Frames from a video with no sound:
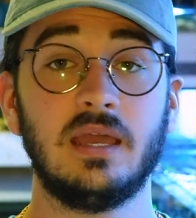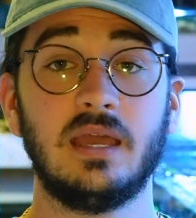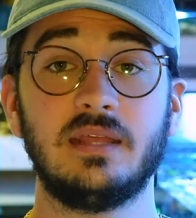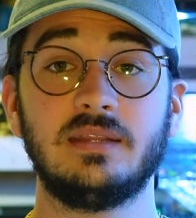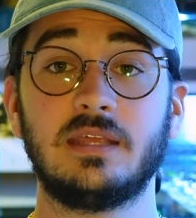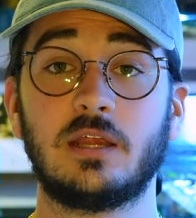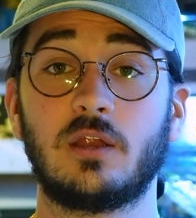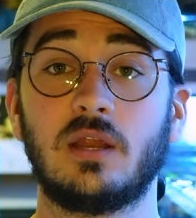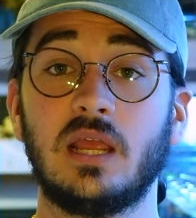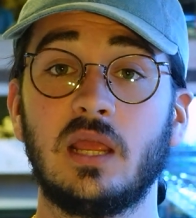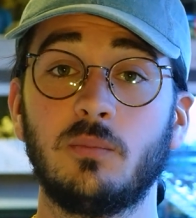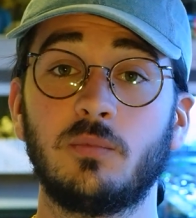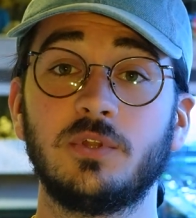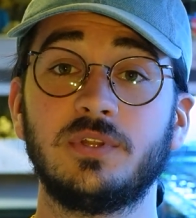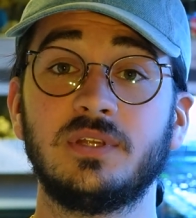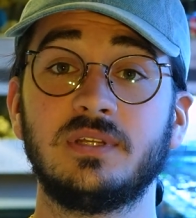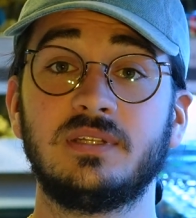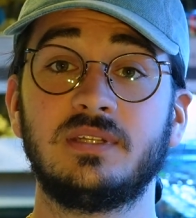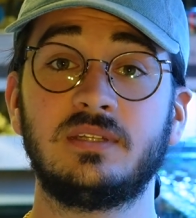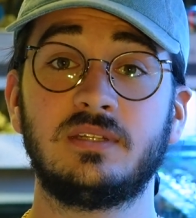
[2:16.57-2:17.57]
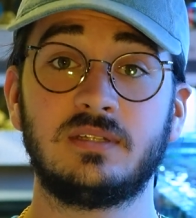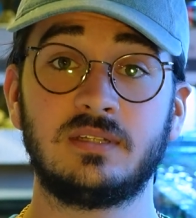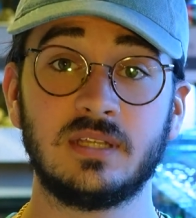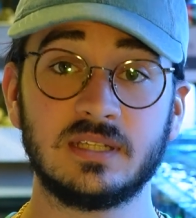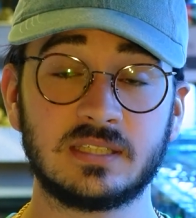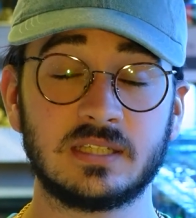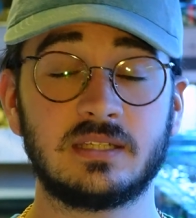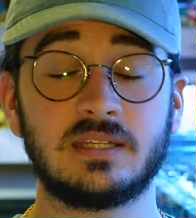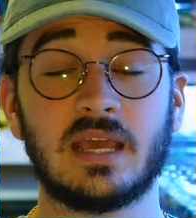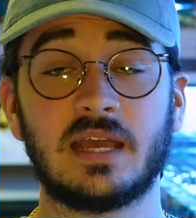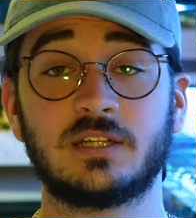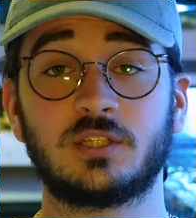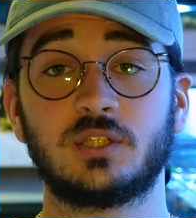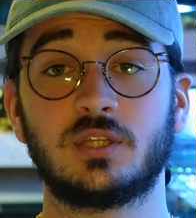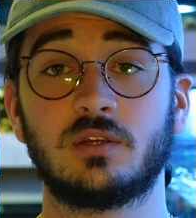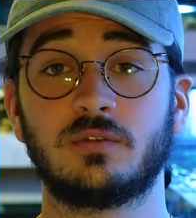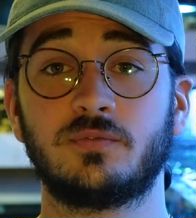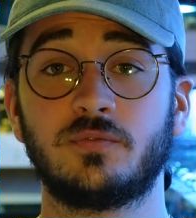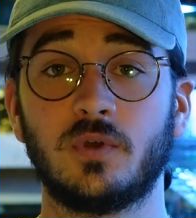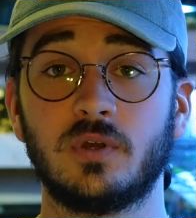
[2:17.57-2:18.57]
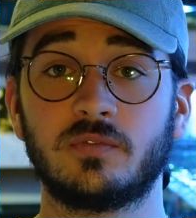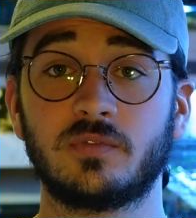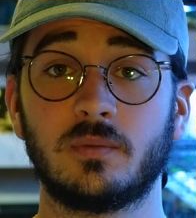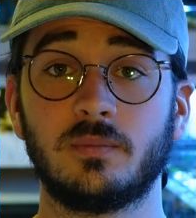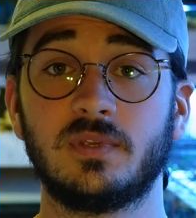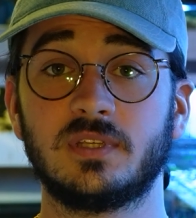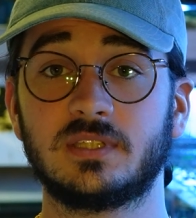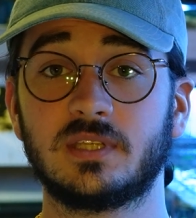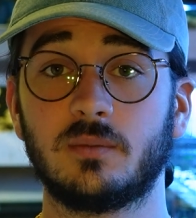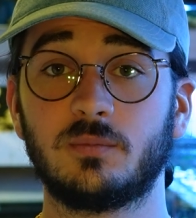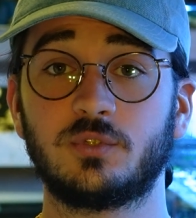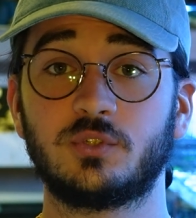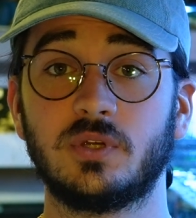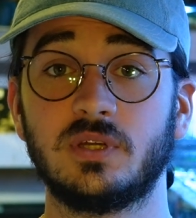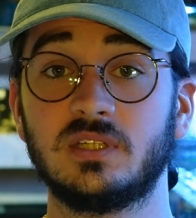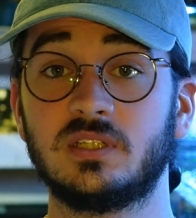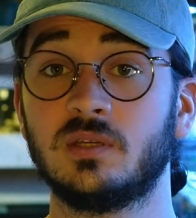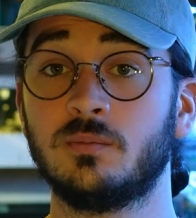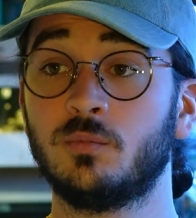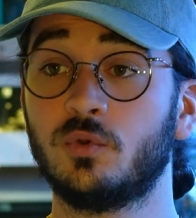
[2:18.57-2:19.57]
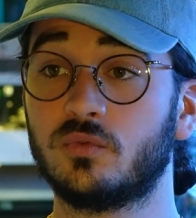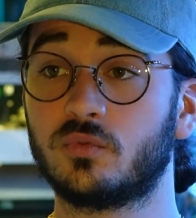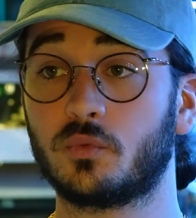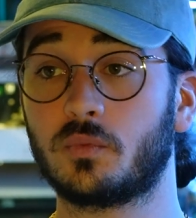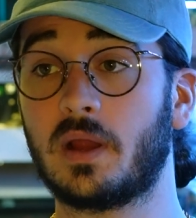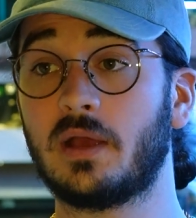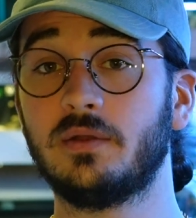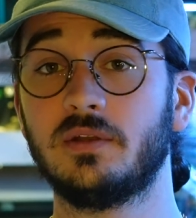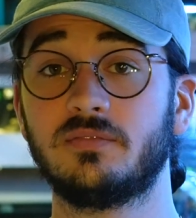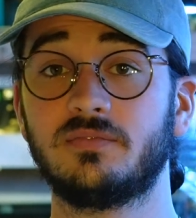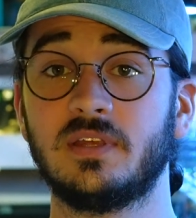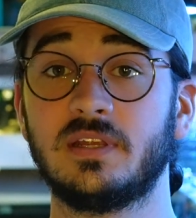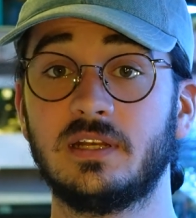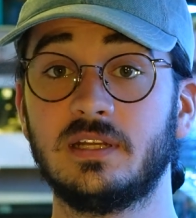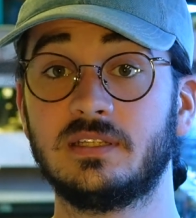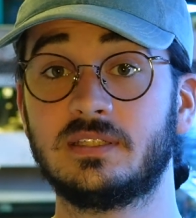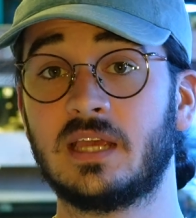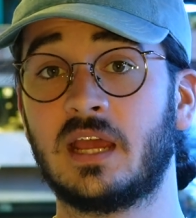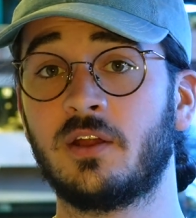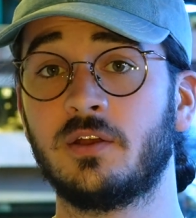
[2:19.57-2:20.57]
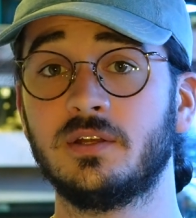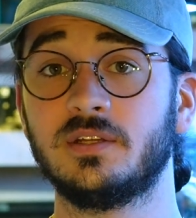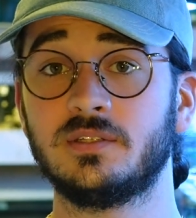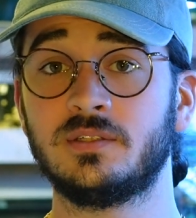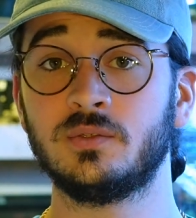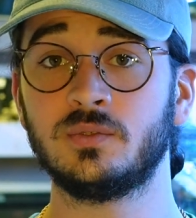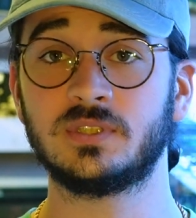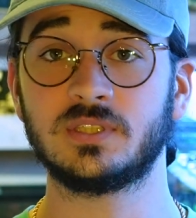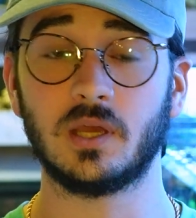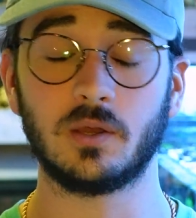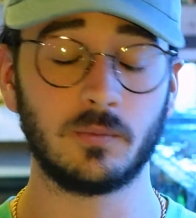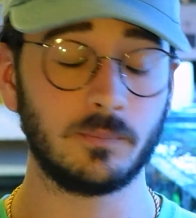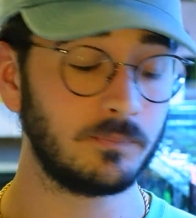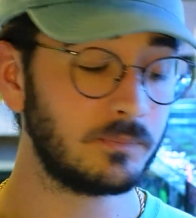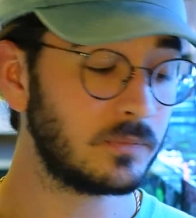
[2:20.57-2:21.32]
and they're able to disattach their foot from the substrate to move around if they desire to do so.